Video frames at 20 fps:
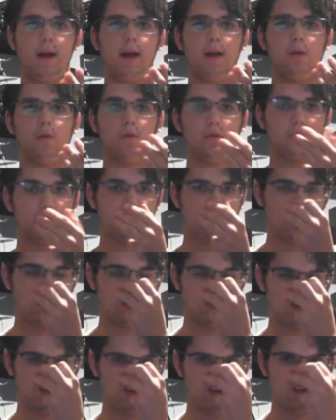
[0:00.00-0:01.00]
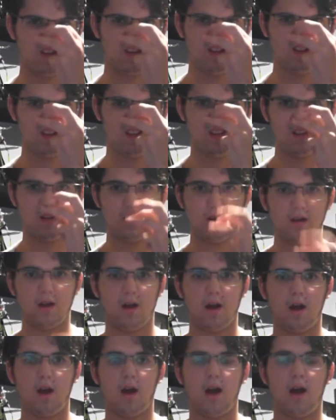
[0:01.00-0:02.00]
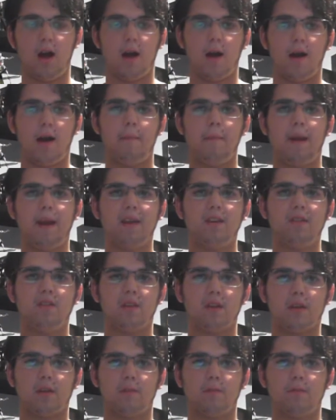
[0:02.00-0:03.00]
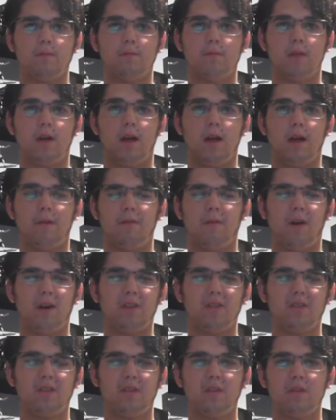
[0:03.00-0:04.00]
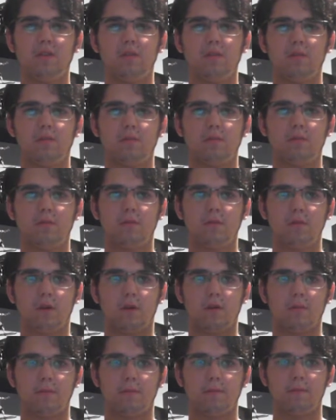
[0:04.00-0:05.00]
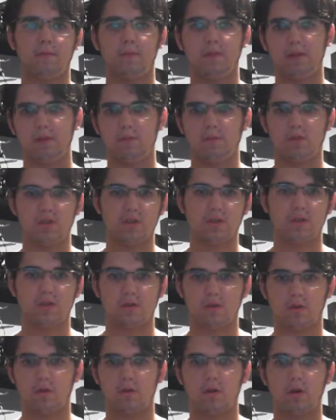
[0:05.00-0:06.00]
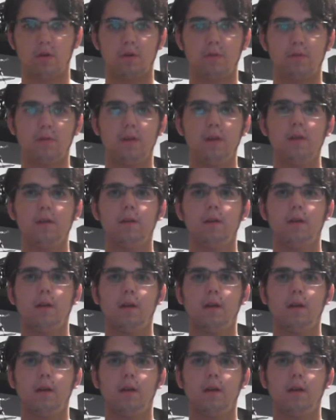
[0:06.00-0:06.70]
Also, amazing fight scenes, which is in choreography.